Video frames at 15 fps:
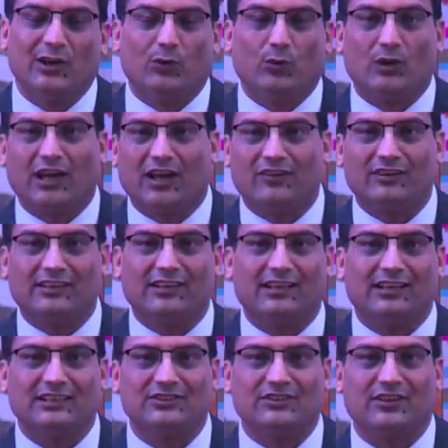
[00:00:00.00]
You will have a
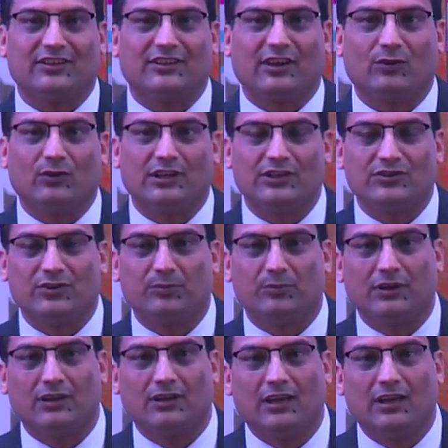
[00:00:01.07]
real estate regulatory bill.